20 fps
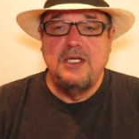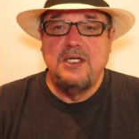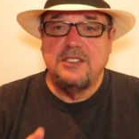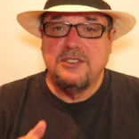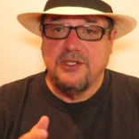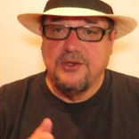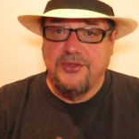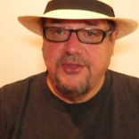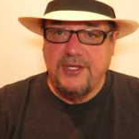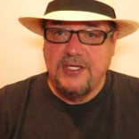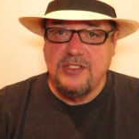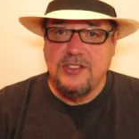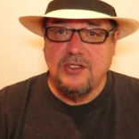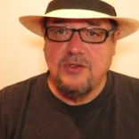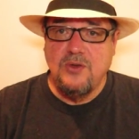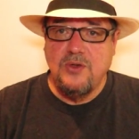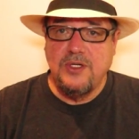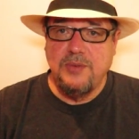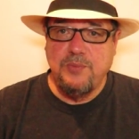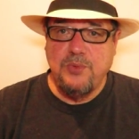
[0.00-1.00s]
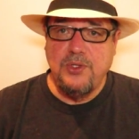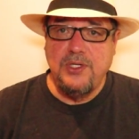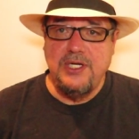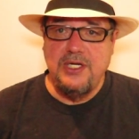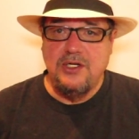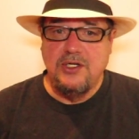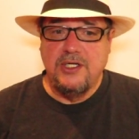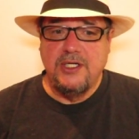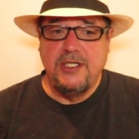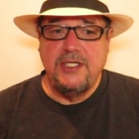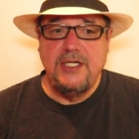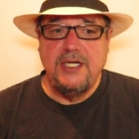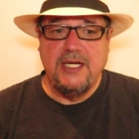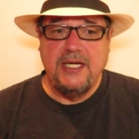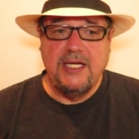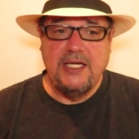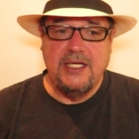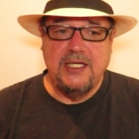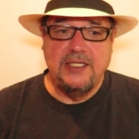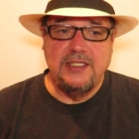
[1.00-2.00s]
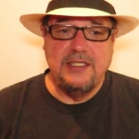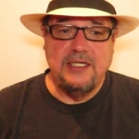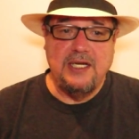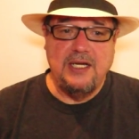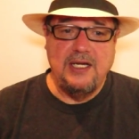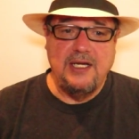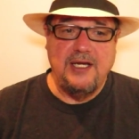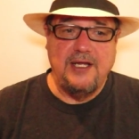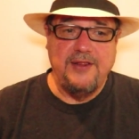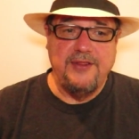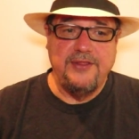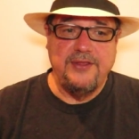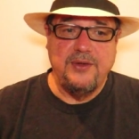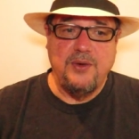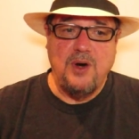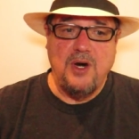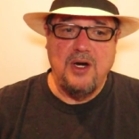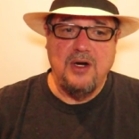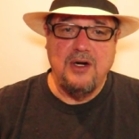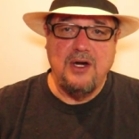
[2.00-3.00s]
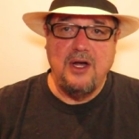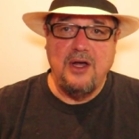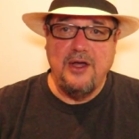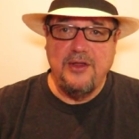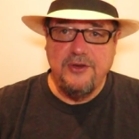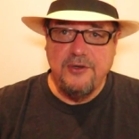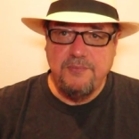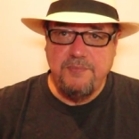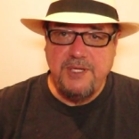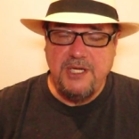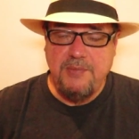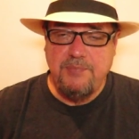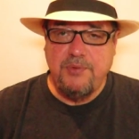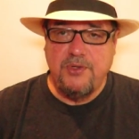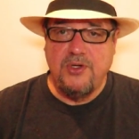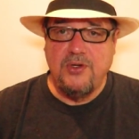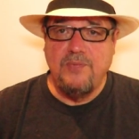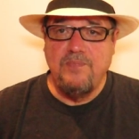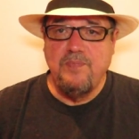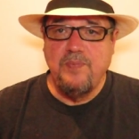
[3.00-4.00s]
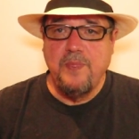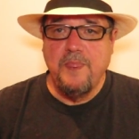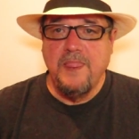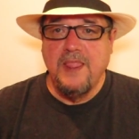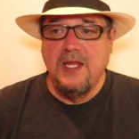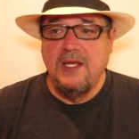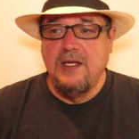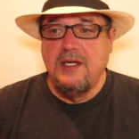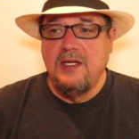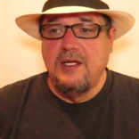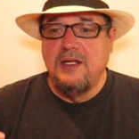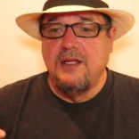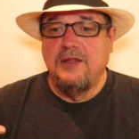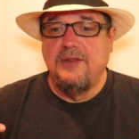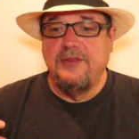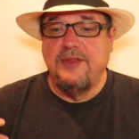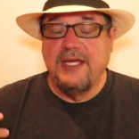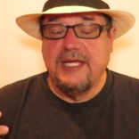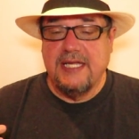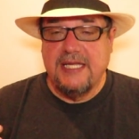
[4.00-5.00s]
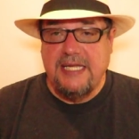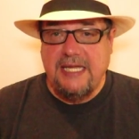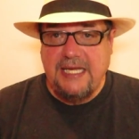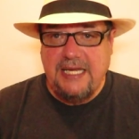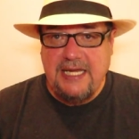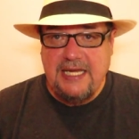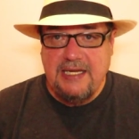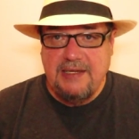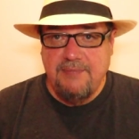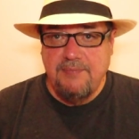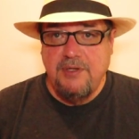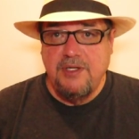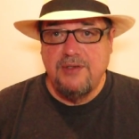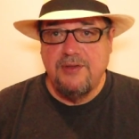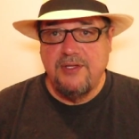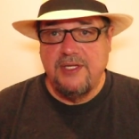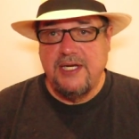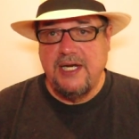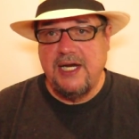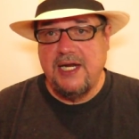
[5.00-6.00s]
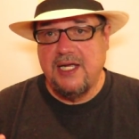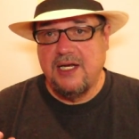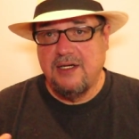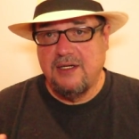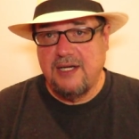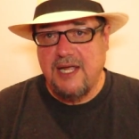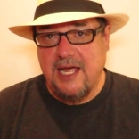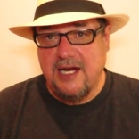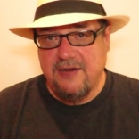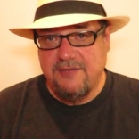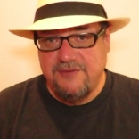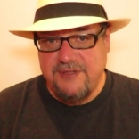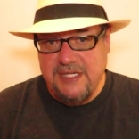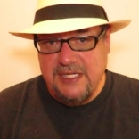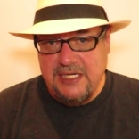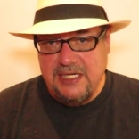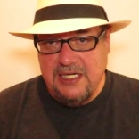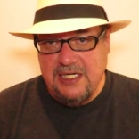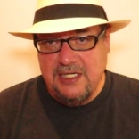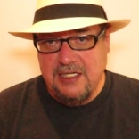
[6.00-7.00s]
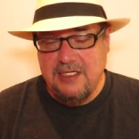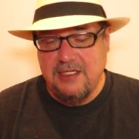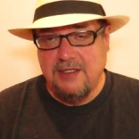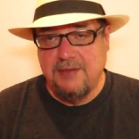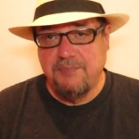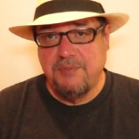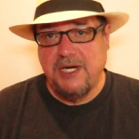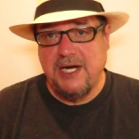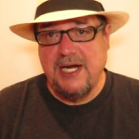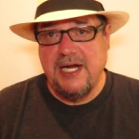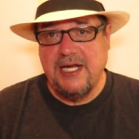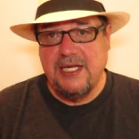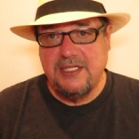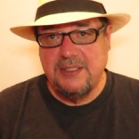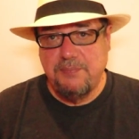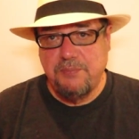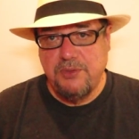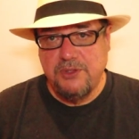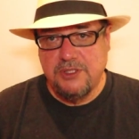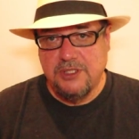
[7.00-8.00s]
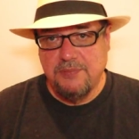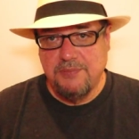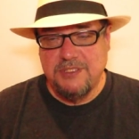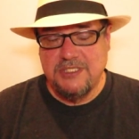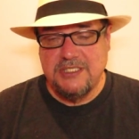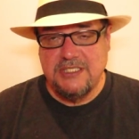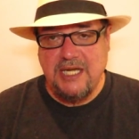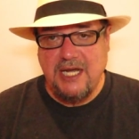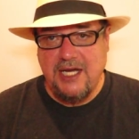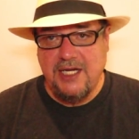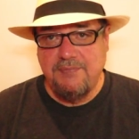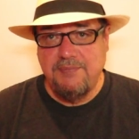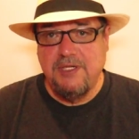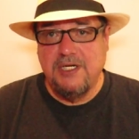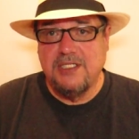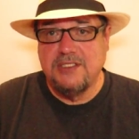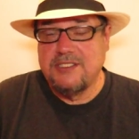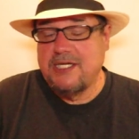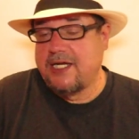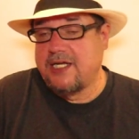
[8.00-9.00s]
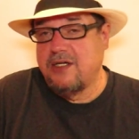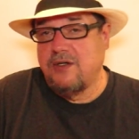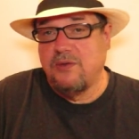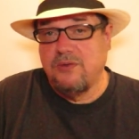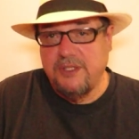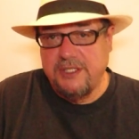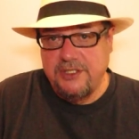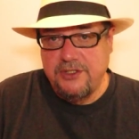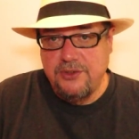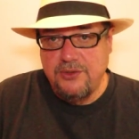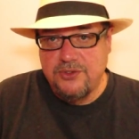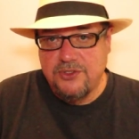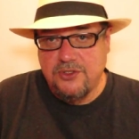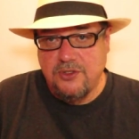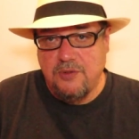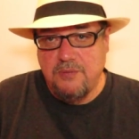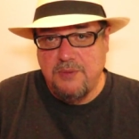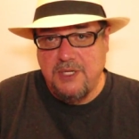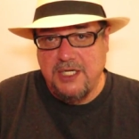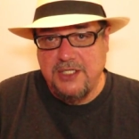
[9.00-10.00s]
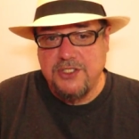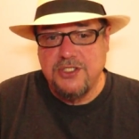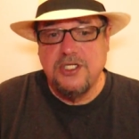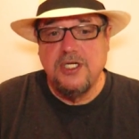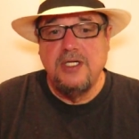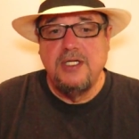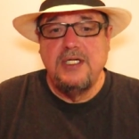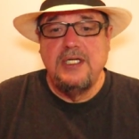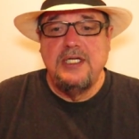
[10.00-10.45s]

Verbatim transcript: So things are going pretty good, and there are other people that came that had a lot of need, but I had to put them aside because I can only do so much.